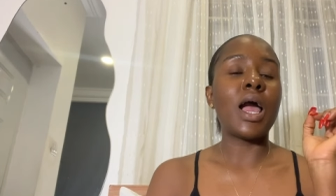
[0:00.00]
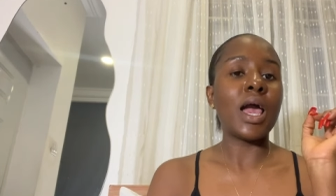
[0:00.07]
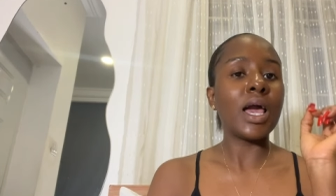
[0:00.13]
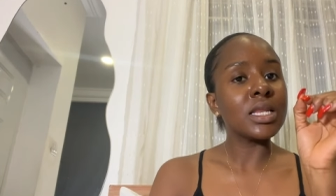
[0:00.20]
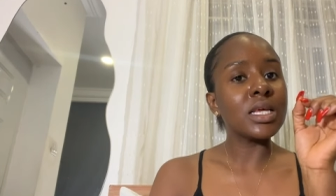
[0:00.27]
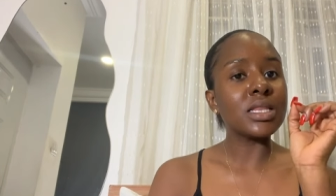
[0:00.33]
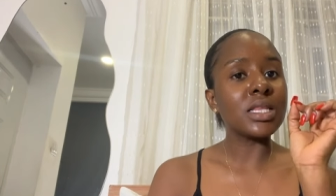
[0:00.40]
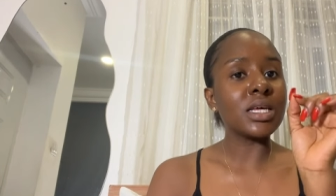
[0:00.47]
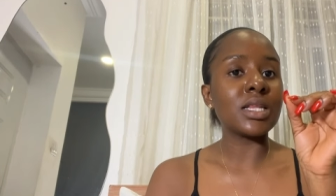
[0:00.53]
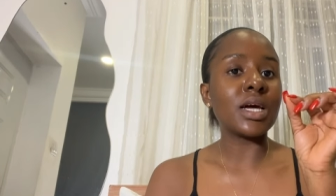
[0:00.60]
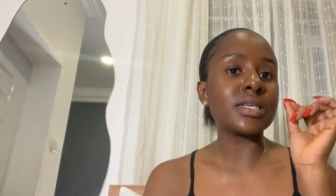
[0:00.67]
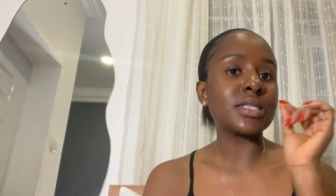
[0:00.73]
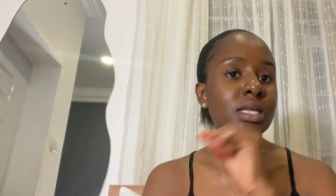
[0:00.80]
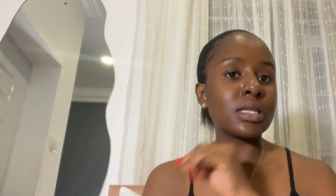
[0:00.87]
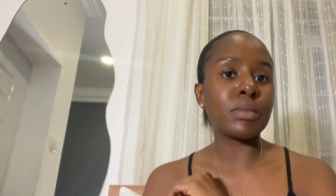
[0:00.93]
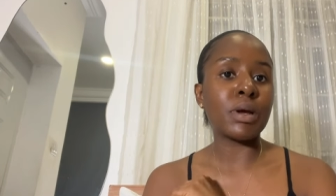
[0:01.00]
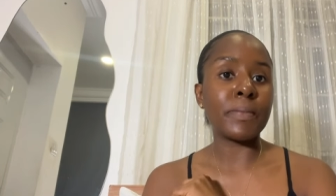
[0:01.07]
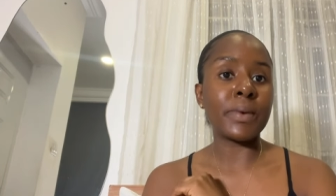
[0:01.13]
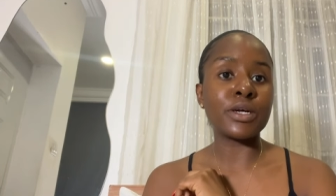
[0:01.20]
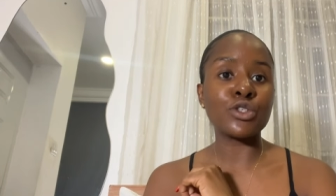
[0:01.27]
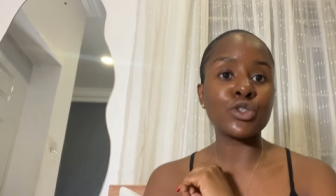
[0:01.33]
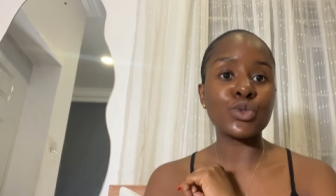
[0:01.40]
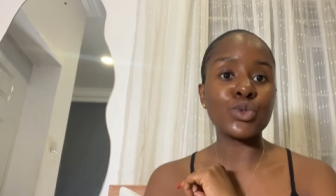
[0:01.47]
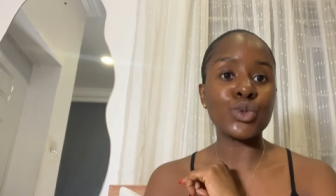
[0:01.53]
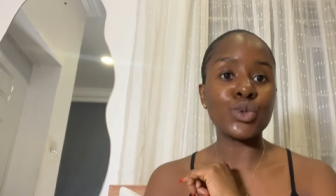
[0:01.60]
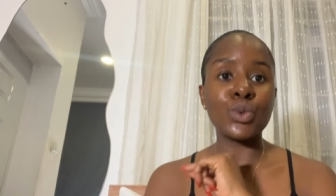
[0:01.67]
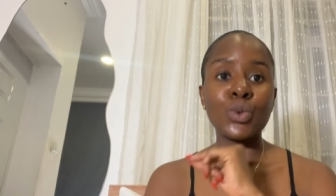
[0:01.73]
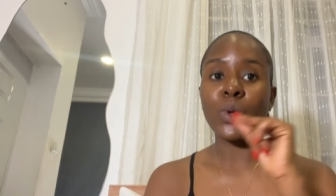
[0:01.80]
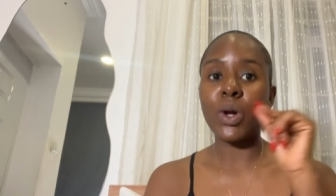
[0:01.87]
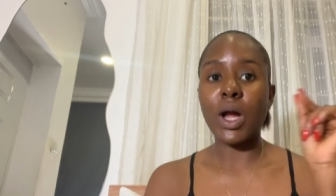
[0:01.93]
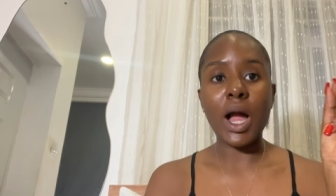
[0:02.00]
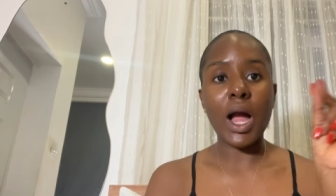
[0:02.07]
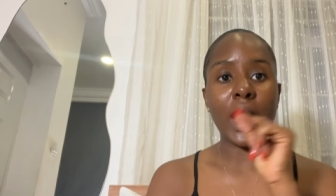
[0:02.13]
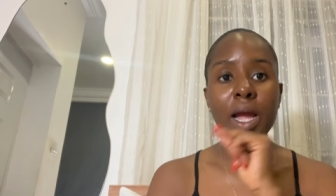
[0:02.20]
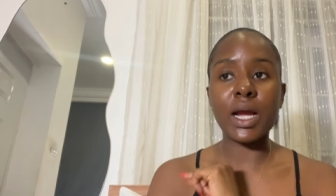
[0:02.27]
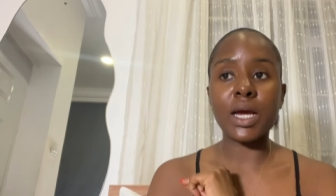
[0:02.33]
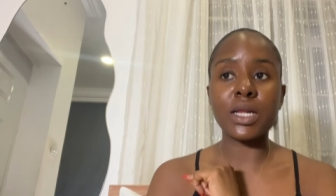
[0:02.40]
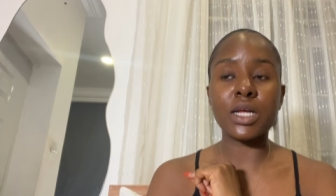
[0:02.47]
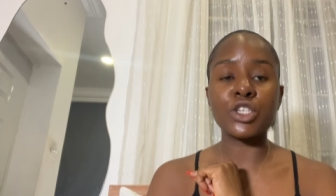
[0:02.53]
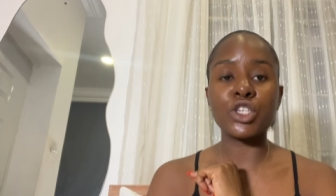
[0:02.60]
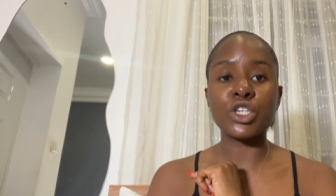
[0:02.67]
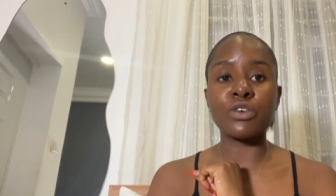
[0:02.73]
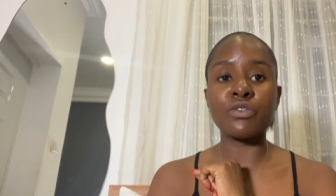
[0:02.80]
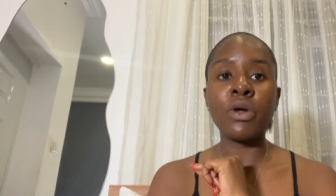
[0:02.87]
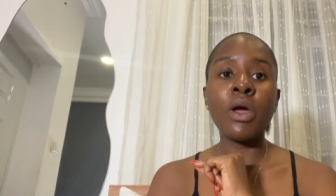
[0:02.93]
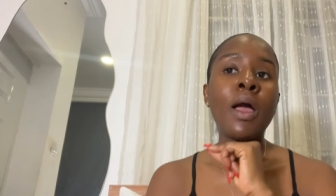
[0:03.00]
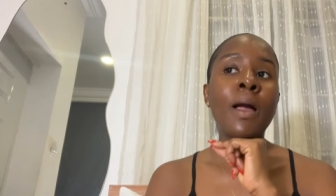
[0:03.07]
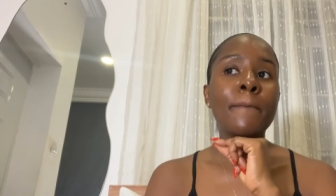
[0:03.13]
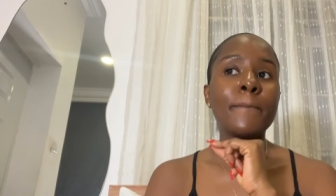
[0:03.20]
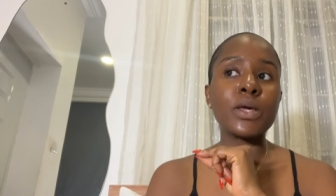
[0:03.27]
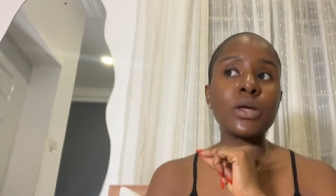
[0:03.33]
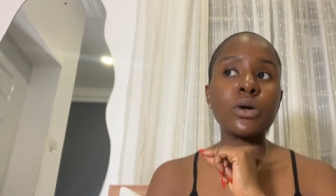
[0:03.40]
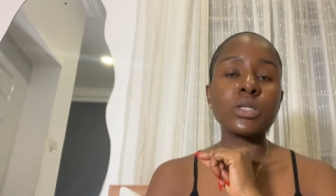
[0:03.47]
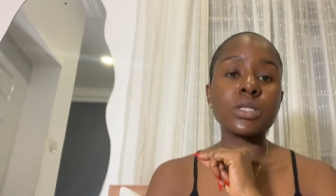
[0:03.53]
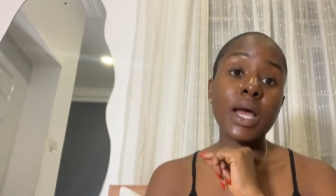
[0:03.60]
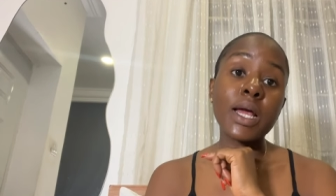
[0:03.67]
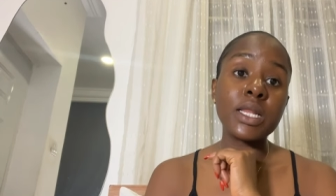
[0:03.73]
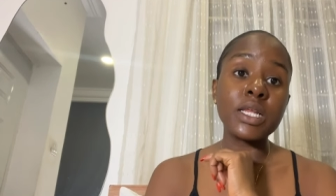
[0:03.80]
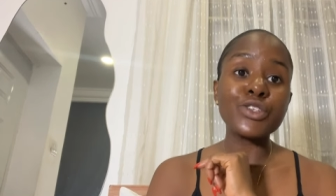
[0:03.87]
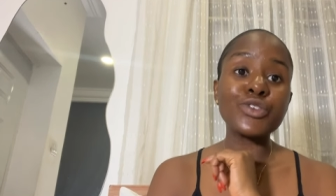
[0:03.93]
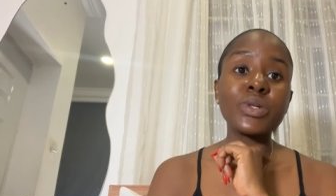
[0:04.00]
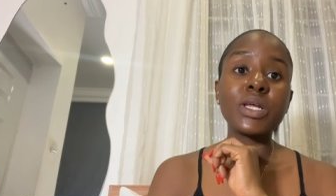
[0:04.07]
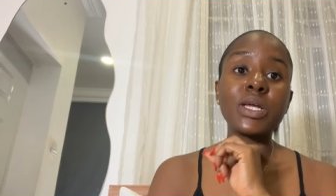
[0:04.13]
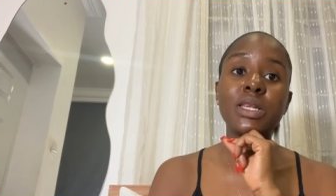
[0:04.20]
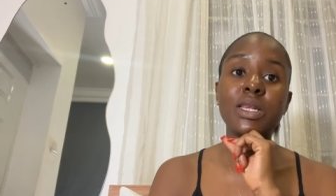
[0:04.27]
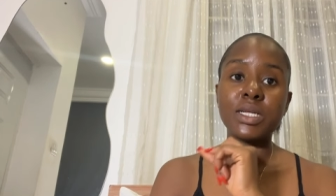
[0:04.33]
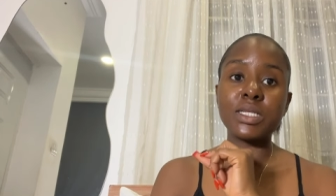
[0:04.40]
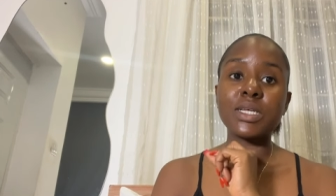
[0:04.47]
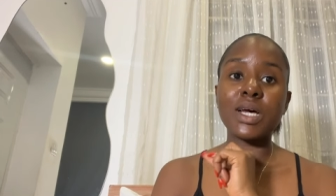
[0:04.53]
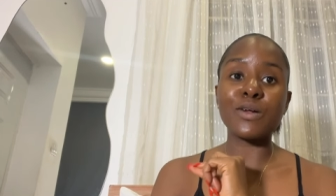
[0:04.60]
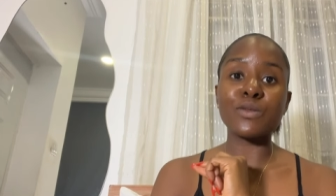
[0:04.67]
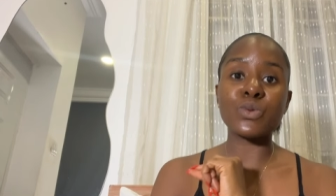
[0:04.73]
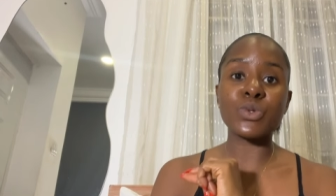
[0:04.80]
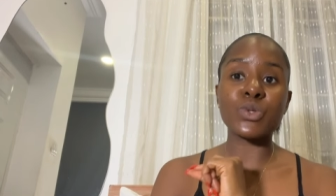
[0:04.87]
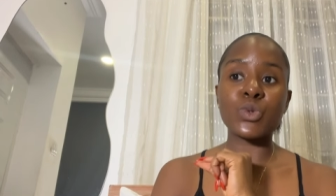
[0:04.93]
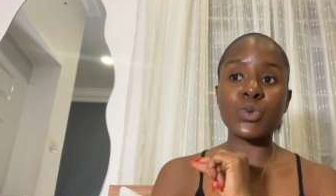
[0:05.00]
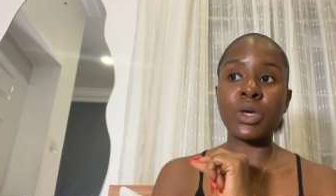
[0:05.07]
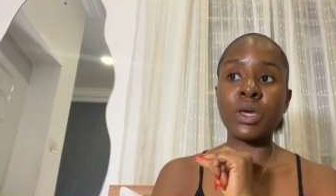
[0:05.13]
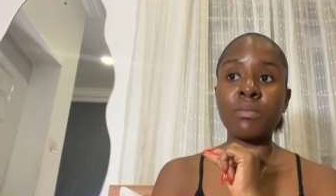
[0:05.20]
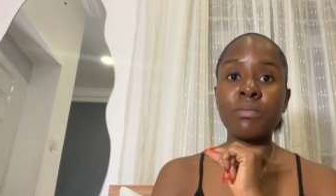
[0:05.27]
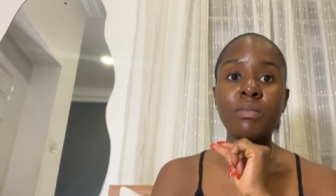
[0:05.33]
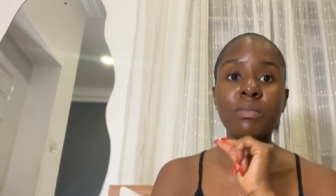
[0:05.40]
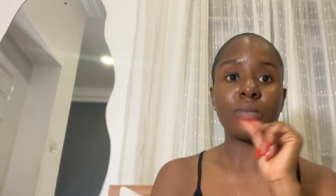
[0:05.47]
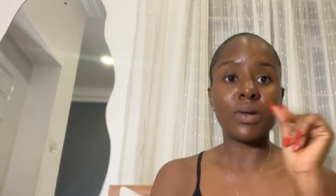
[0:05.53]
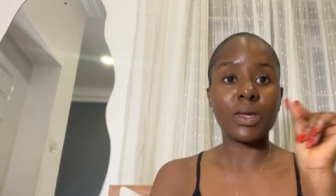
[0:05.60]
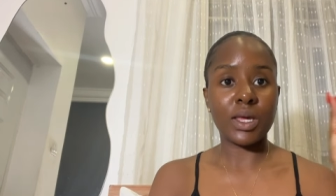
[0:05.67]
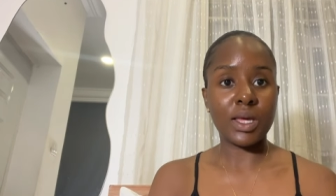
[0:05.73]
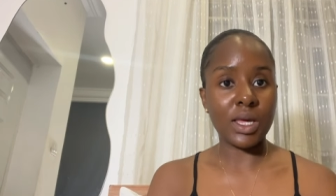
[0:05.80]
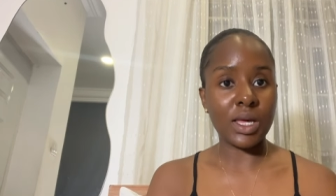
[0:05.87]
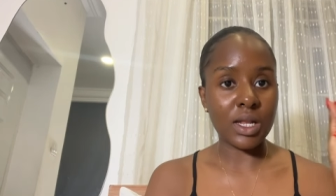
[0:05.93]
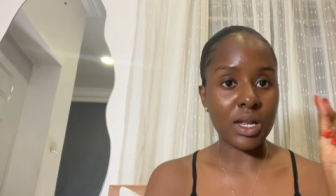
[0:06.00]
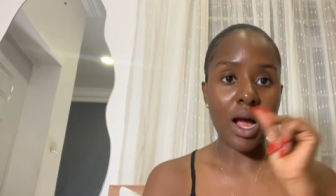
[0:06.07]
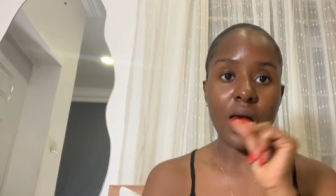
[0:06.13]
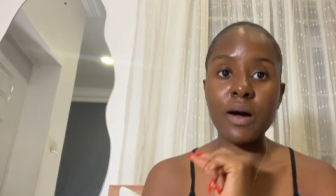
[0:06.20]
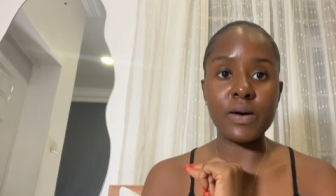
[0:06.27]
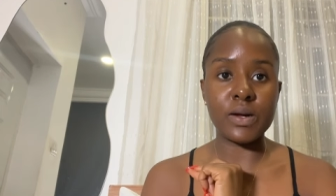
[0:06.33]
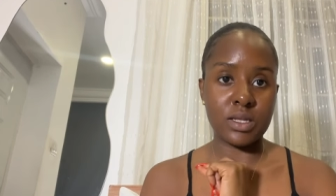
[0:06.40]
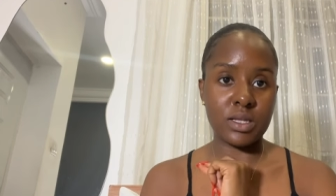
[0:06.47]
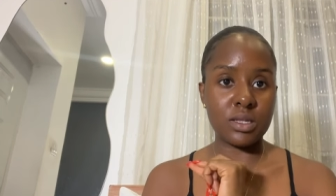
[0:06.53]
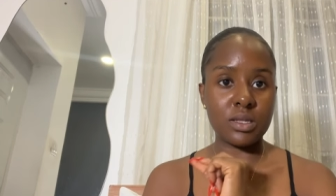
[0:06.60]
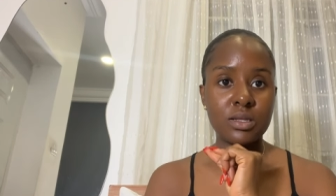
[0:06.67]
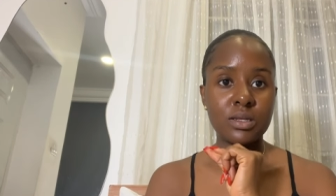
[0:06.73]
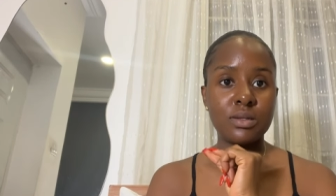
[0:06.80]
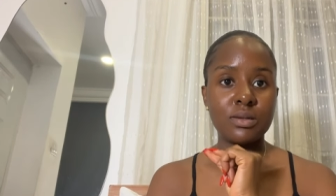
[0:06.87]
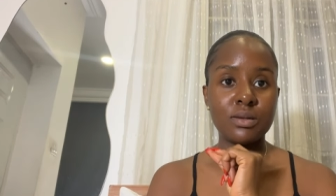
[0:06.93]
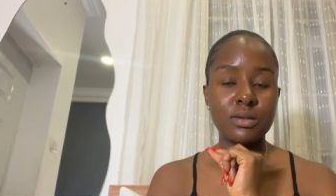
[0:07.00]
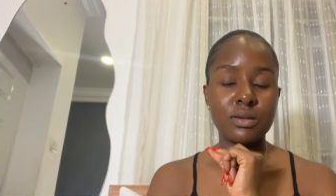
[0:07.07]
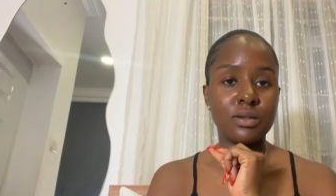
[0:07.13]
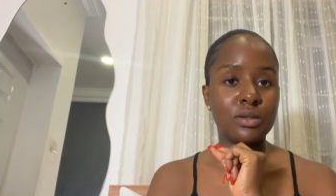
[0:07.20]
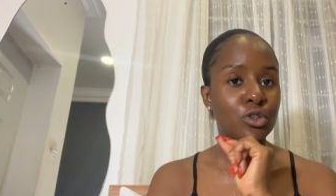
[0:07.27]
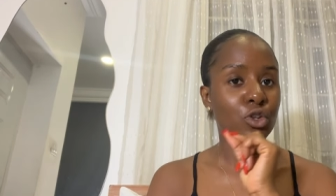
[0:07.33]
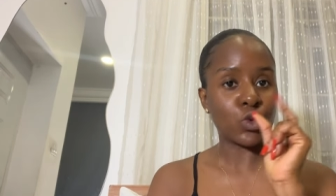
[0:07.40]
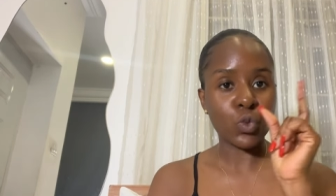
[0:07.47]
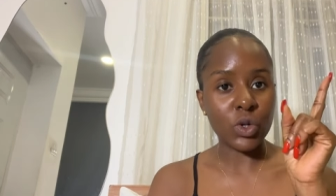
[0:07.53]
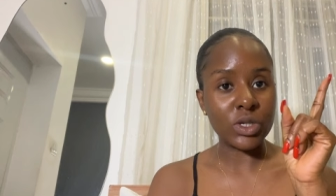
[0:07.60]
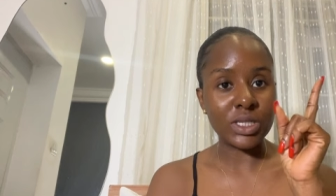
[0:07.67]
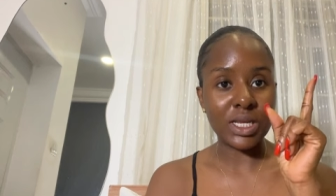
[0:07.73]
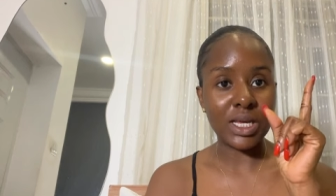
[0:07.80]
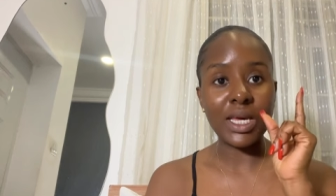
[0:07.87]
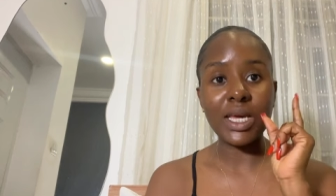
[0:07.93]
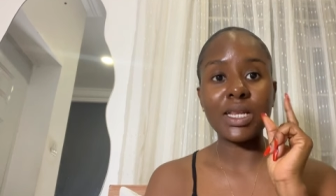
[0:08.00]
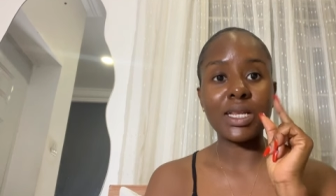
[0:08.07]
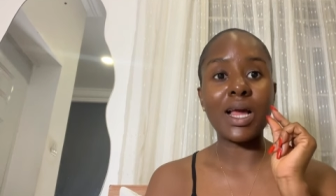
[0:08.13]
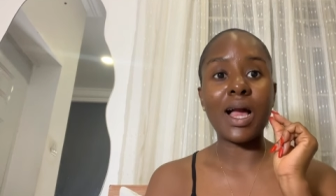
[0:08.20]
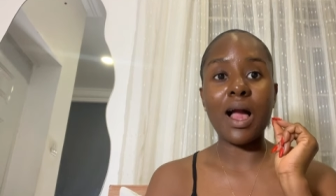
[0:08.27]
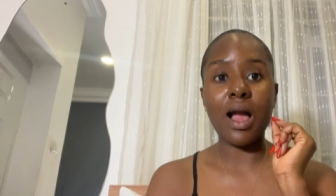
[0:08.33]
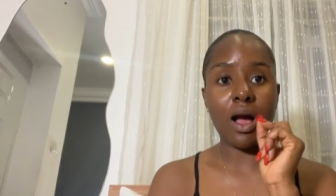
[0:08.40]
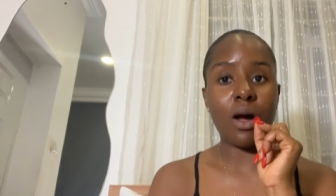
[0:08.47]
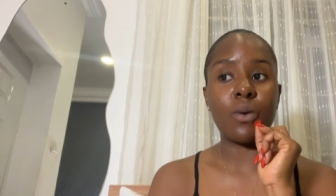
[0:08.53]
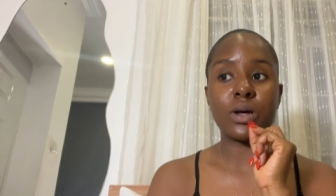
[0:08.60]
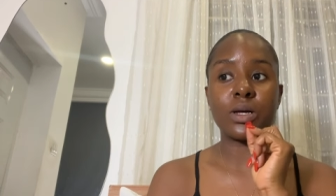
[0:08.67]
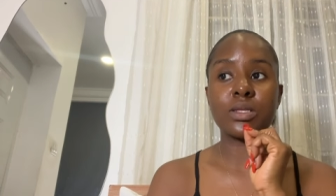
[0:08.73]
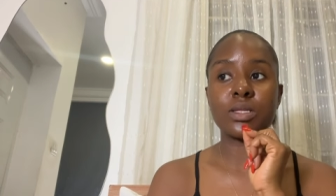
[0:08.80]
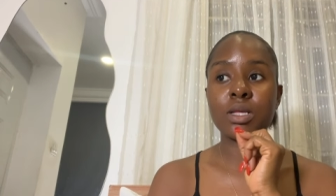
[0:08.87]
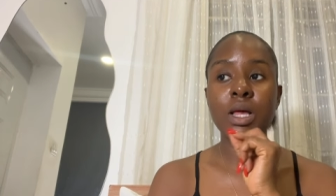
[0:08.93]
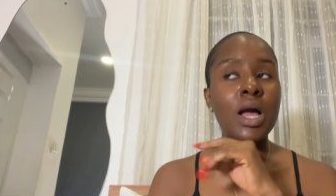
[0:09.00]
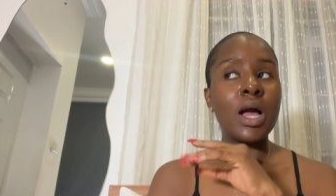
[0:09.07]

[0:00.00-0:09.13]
anything that I set my mind to do, I can achieve, because I literally learned how to swim in hours, not one day, in hours.